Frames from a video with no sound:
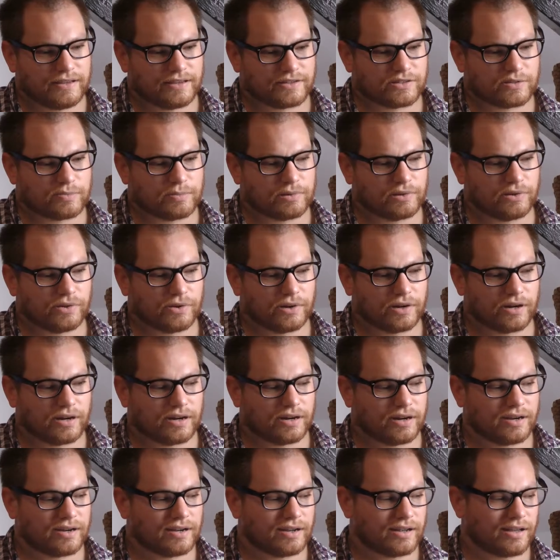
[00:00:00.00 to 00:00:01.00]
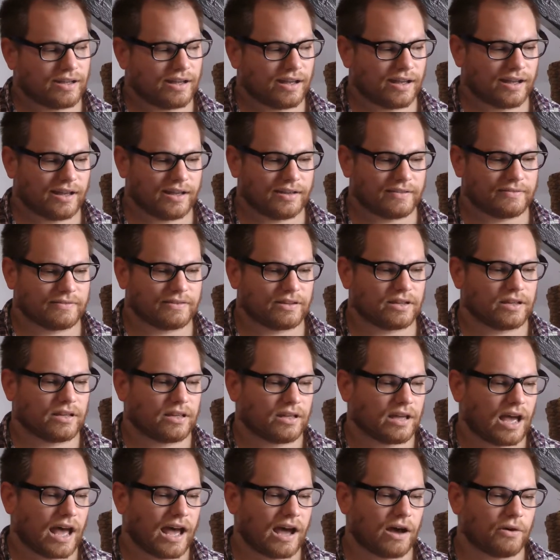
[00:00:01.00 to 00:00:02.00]
explore
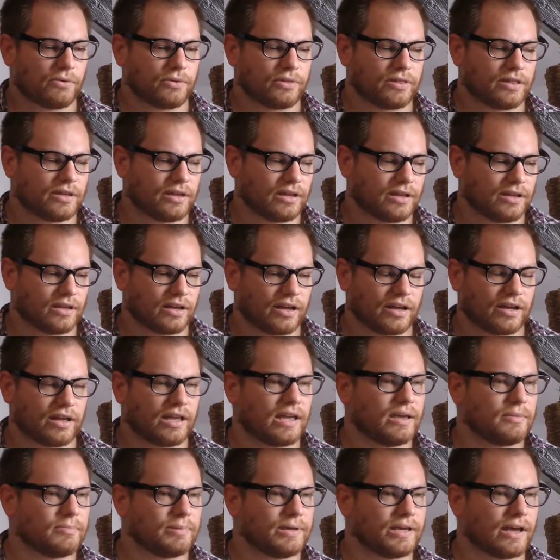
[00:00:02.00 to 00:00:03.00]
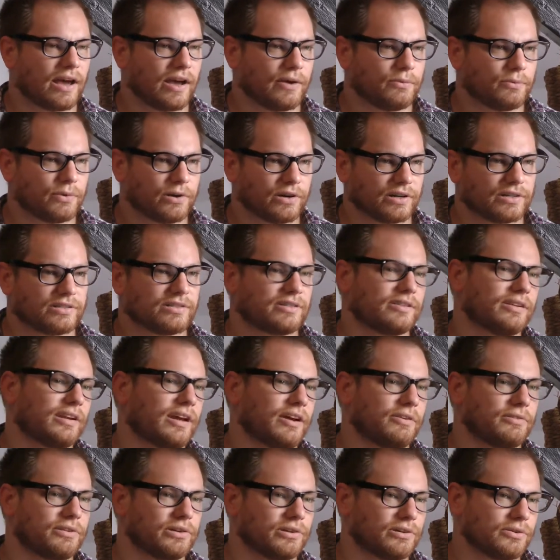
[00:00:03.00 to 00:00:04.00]
how the API works and
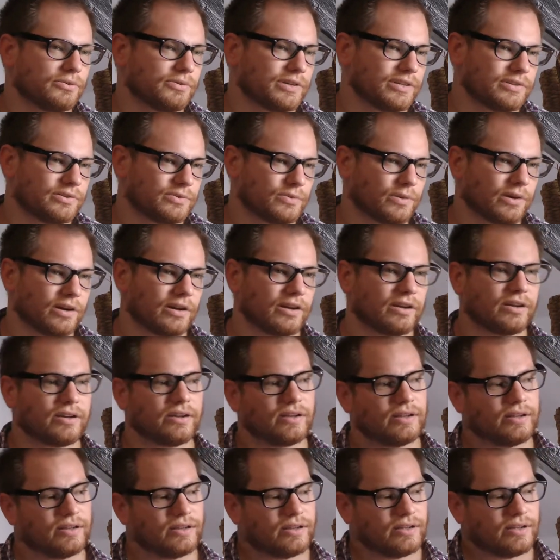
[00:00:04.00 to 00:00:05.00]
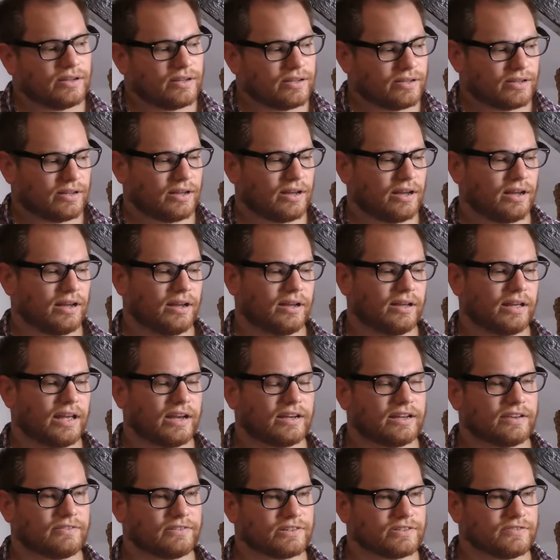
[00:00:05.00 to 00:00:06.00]
how the GUIs work,
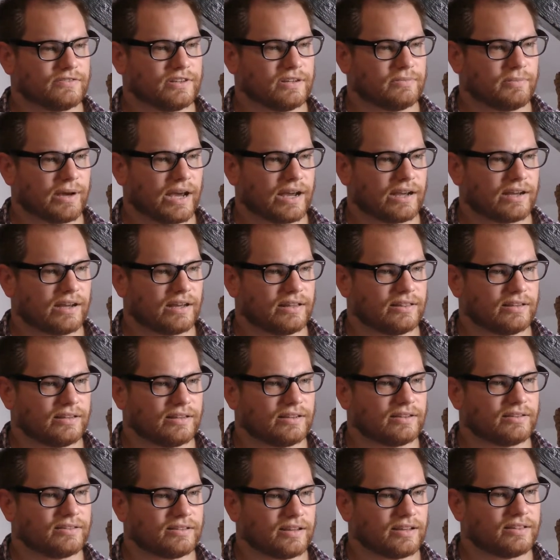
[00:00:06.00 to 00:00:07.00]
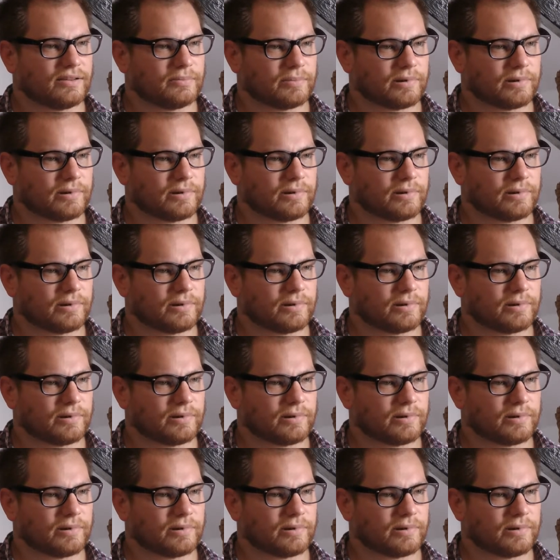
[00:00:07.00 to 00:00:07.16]
and give us feedback on the